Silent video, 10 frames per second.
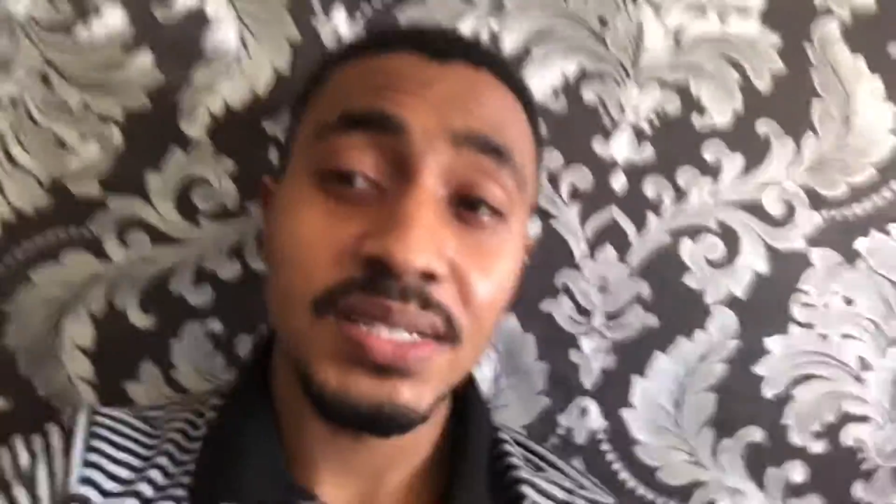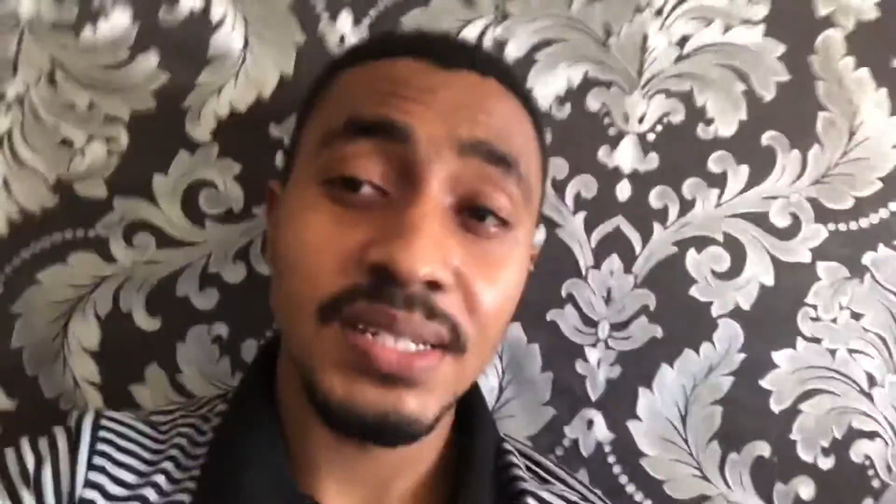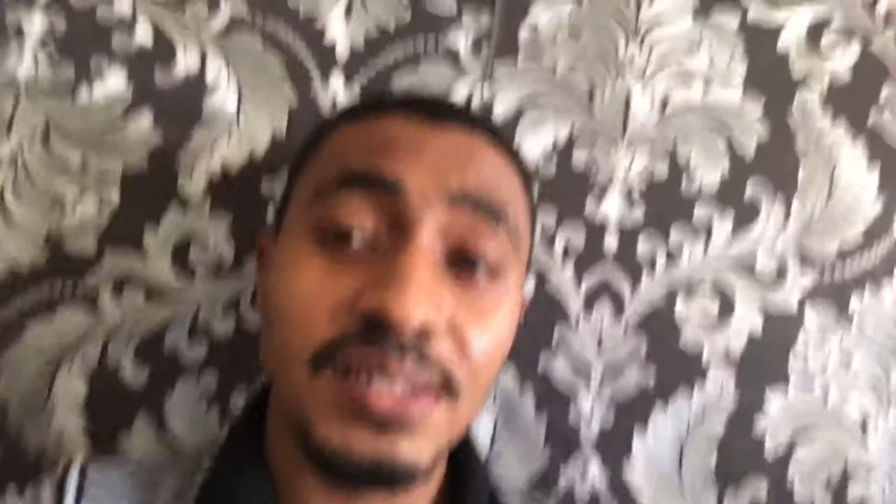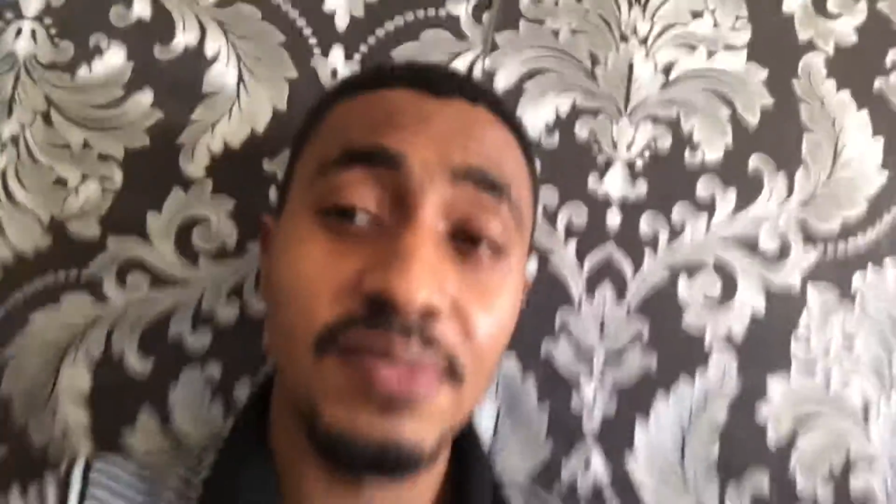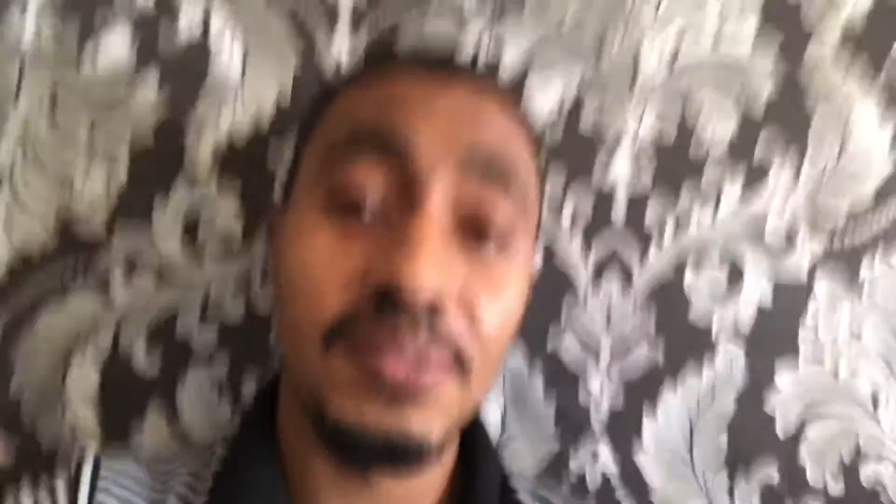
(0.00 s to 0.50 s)

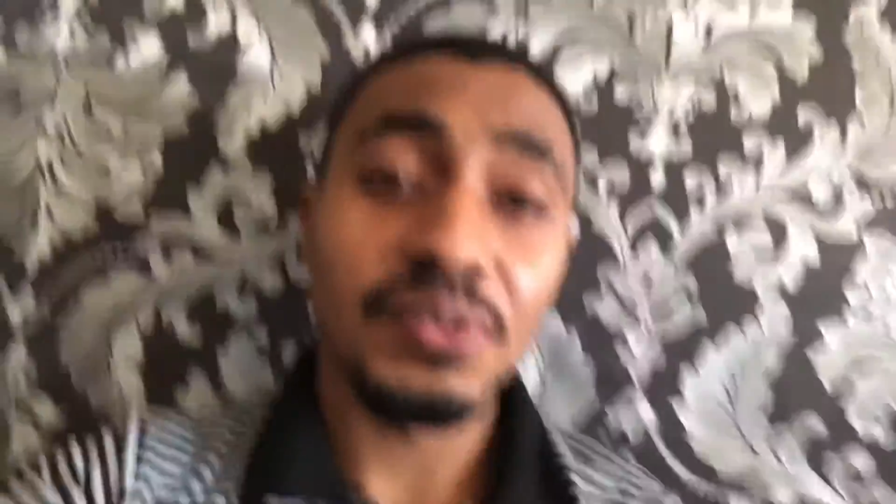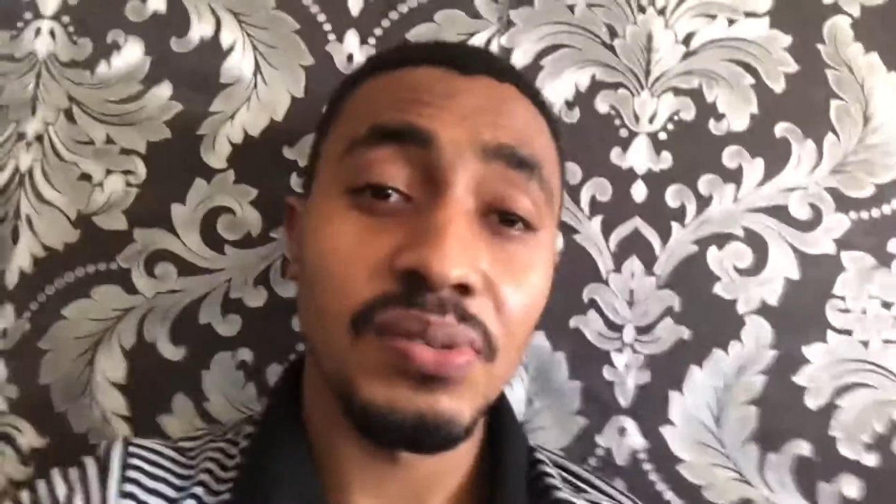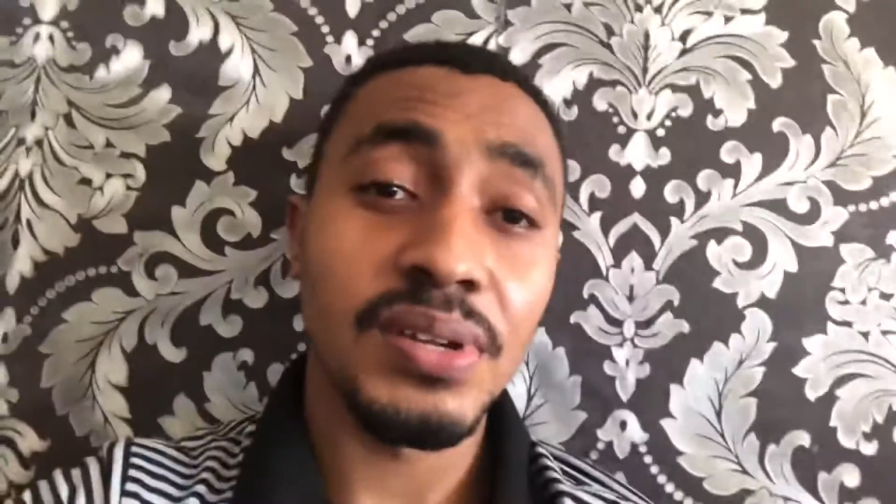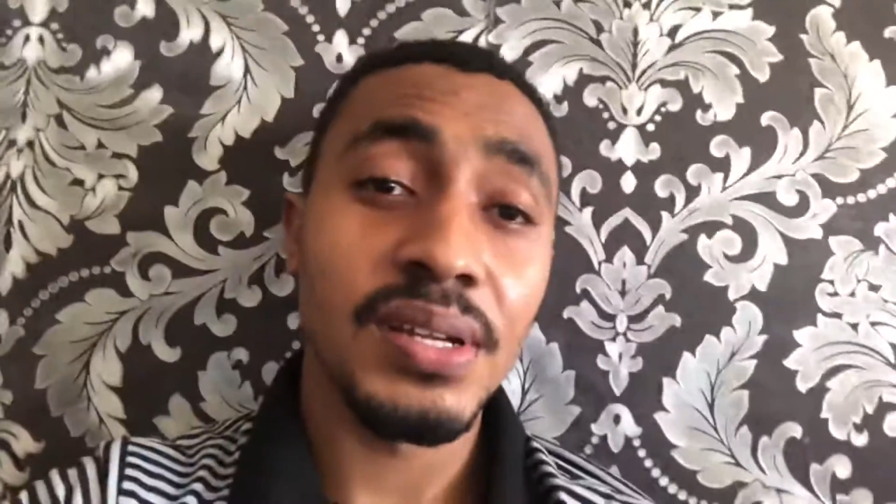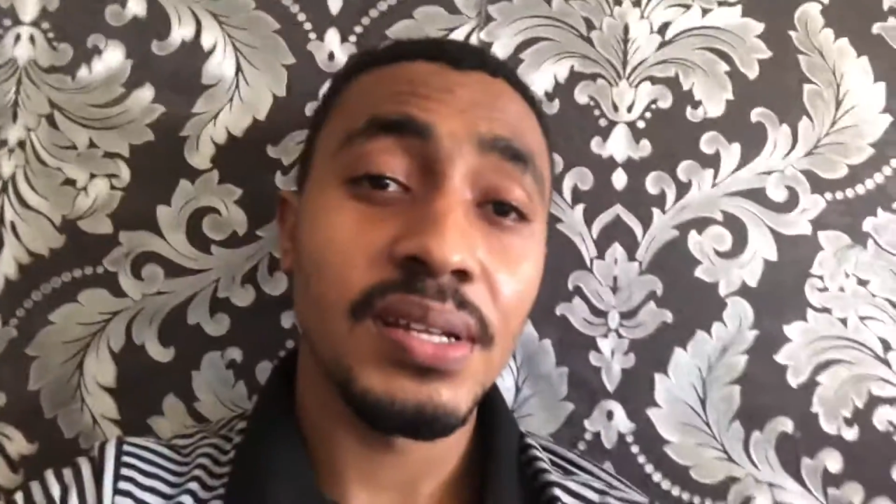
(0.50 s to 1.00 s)
give
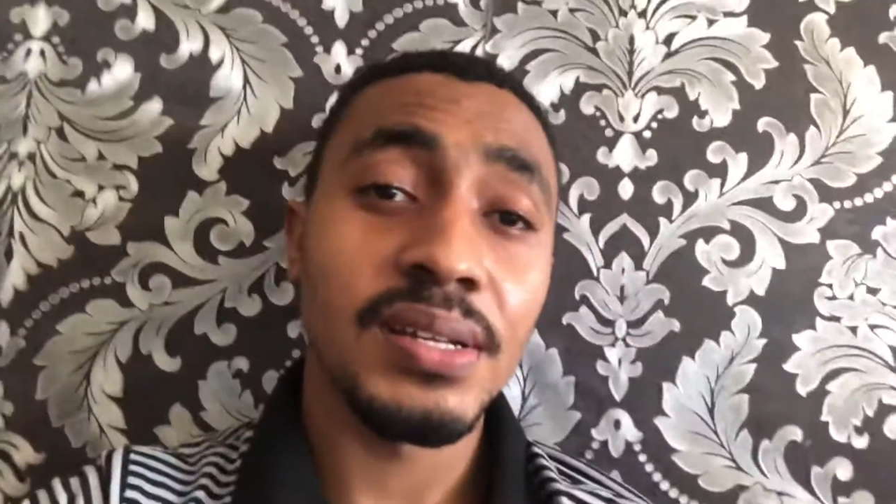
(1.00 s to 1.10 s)
away